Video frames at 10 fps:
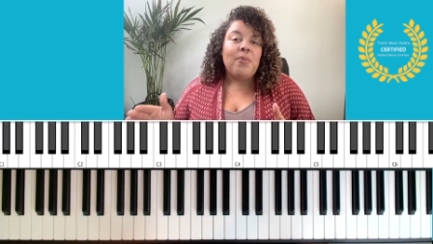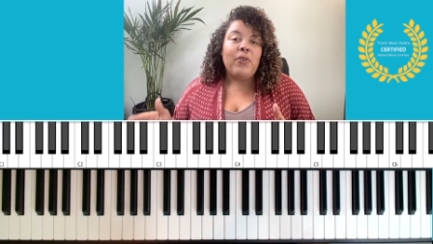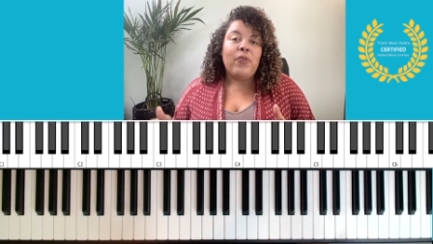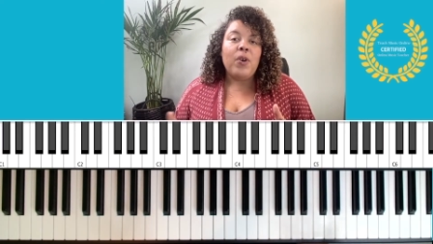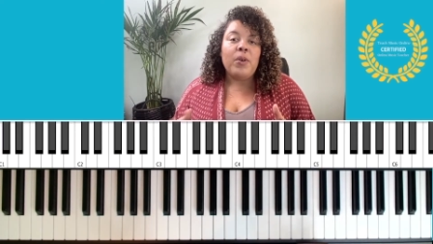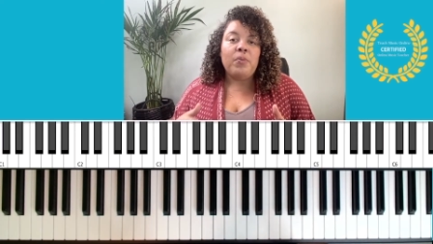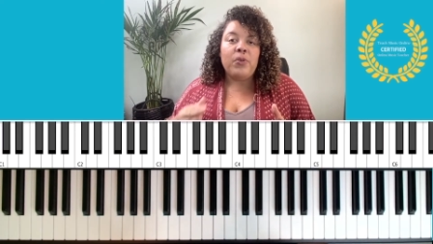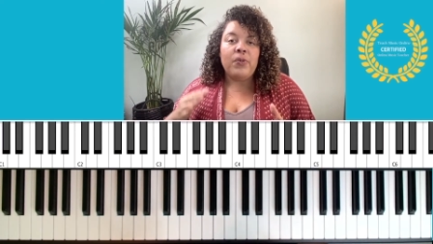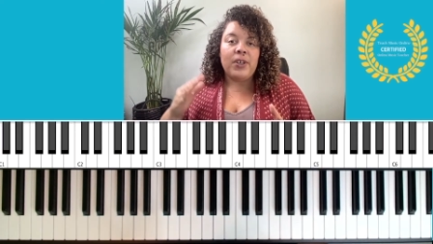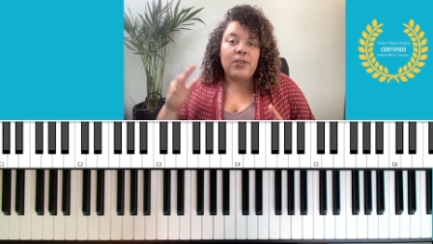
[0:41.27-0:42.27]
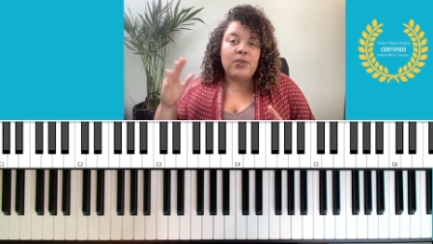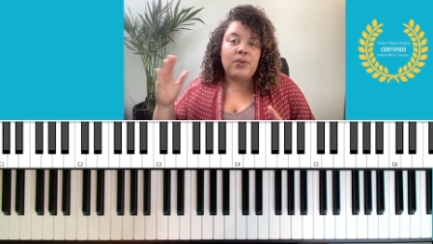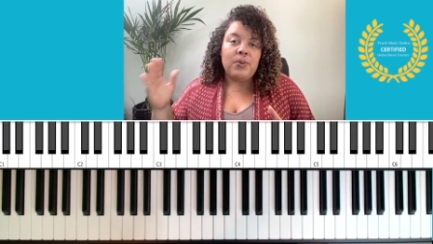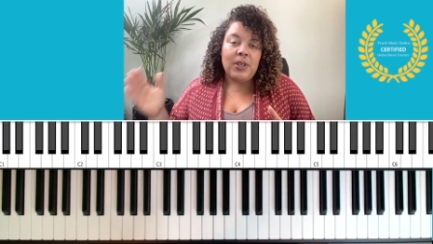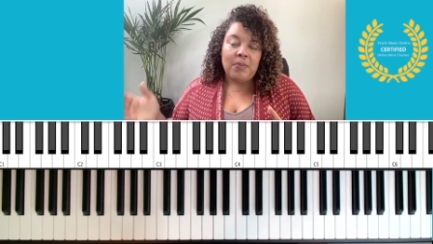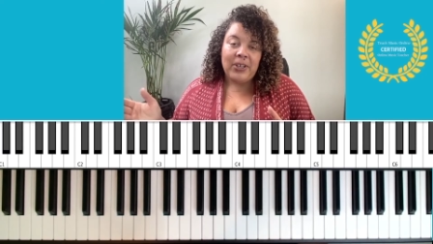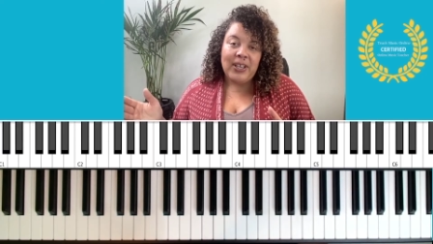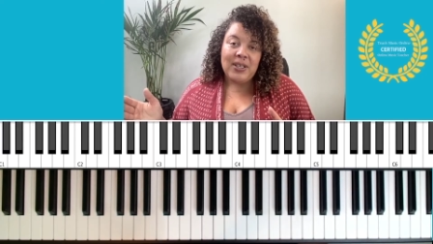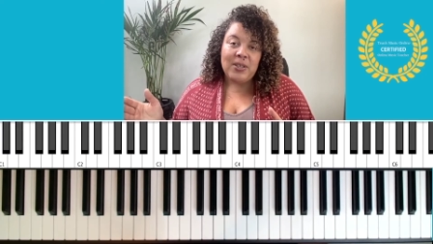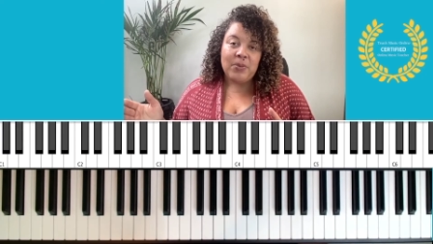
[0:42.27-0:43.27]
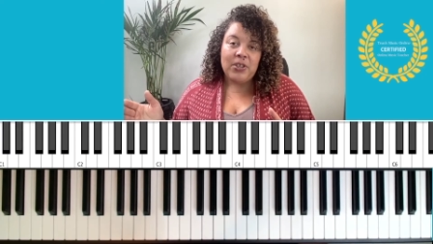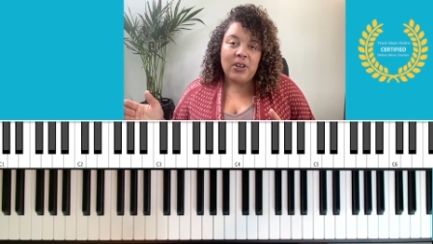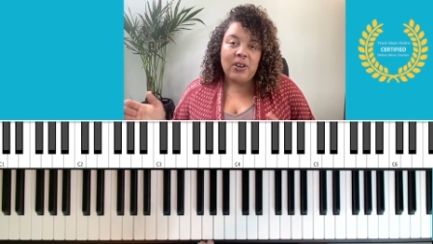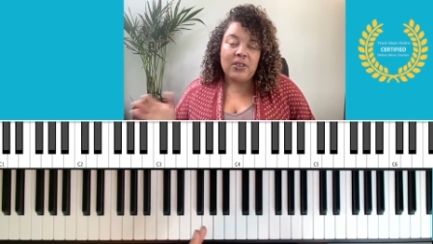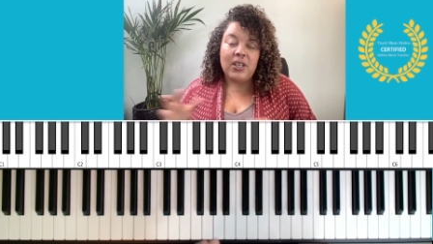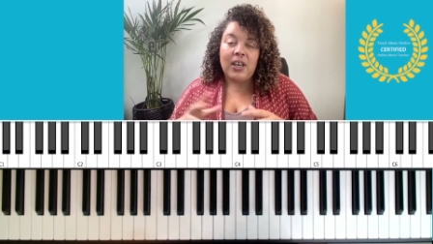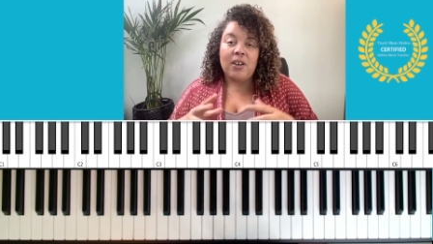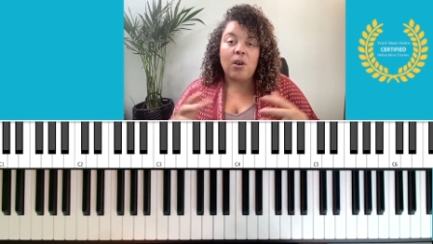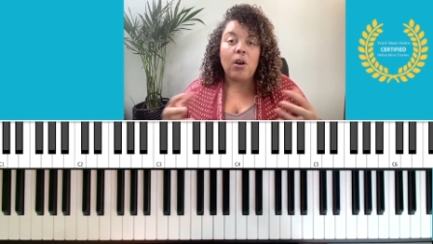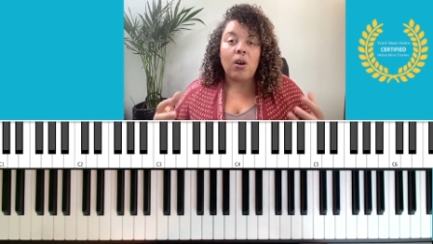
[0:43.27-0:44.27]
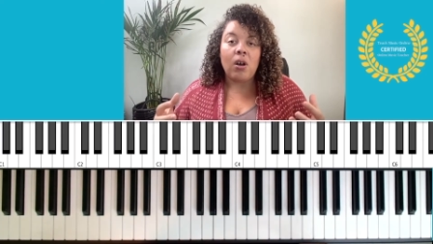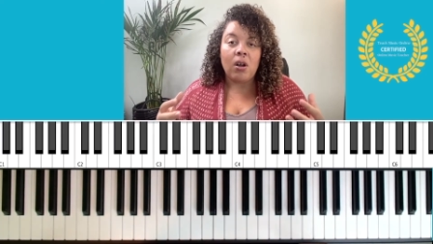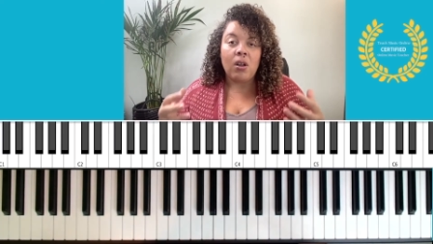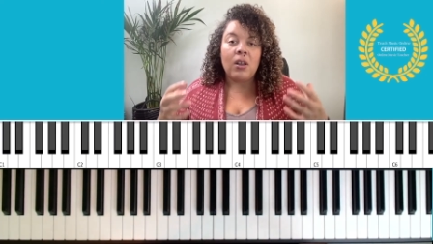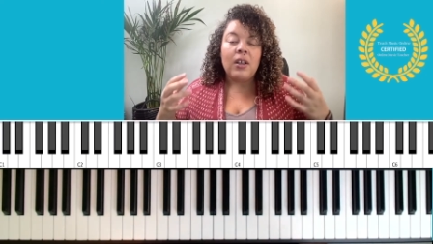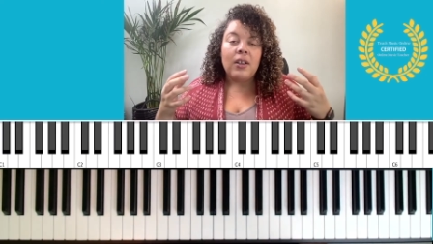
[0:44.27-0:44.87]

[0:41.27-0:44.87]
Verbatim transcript: before we move into then playing some songs on all